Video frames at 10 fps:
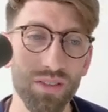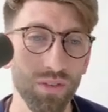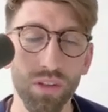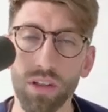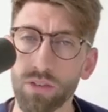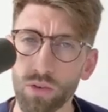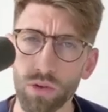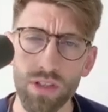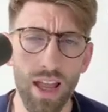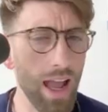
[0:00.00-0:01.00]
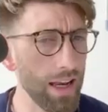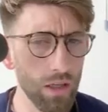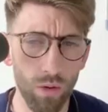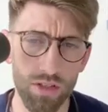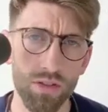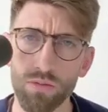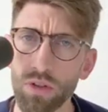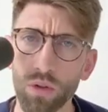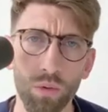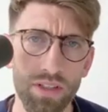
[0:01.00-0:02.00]
And of course, any questions we
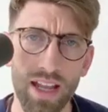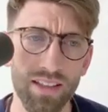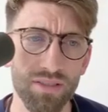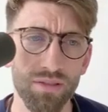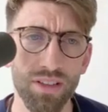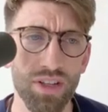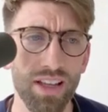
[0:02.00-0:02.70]
always answer in the chat,